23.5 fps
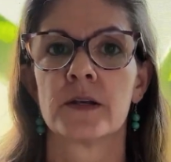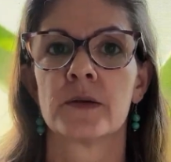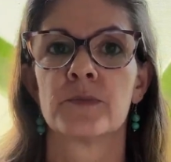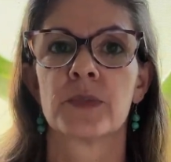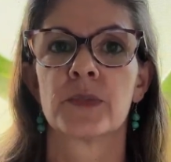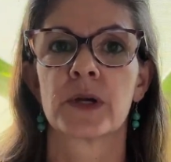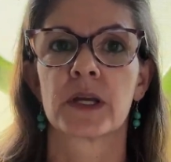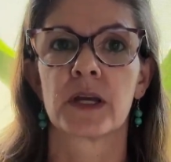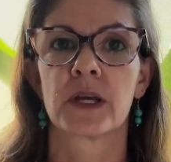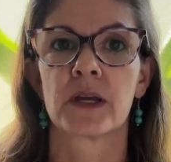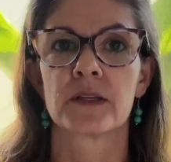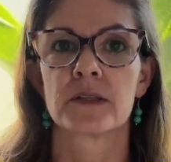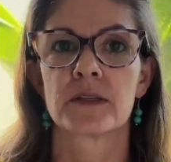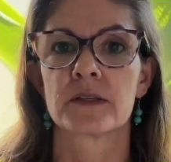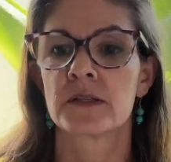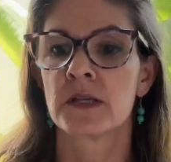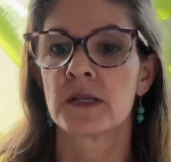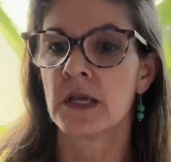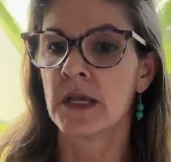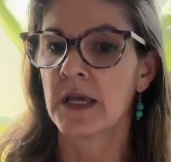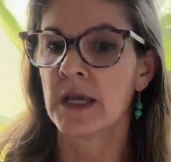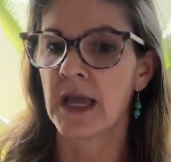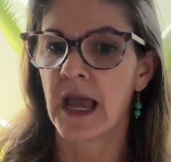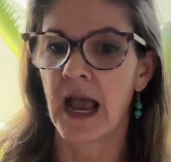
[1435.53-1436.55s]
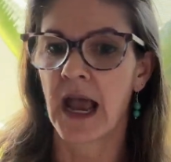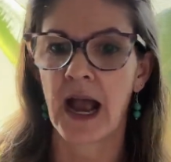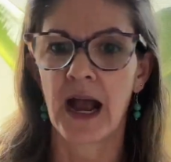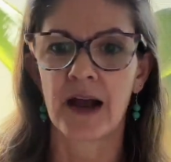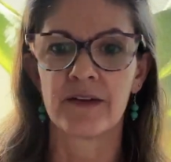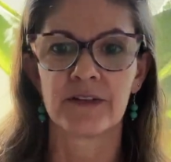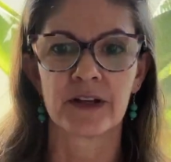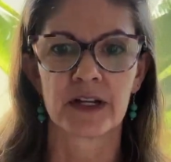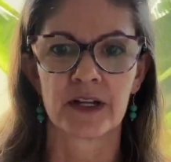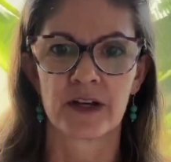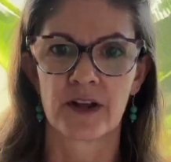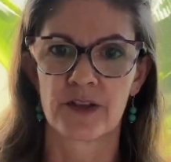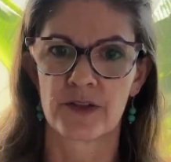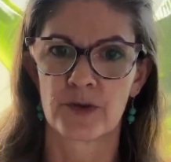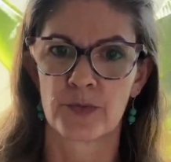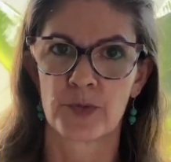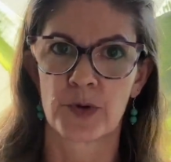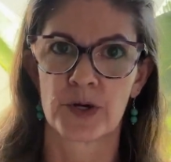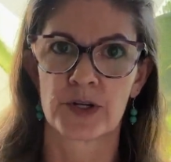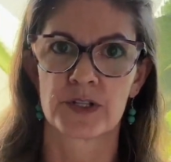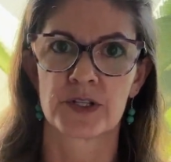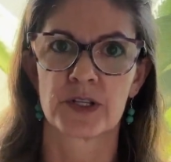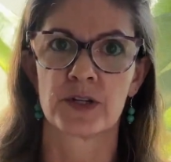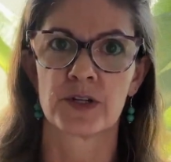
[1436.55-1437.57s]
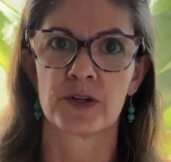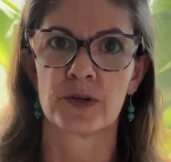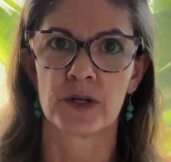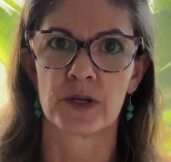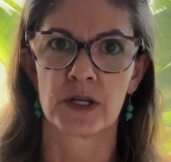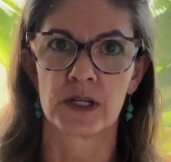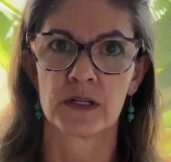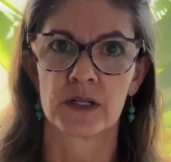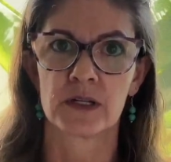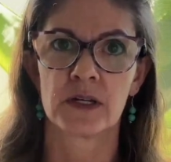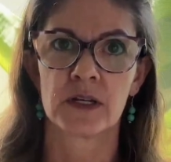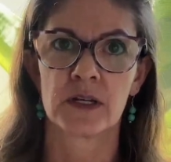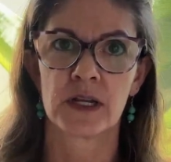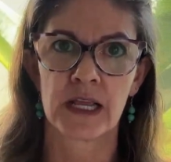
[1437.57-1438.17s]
because having another person who can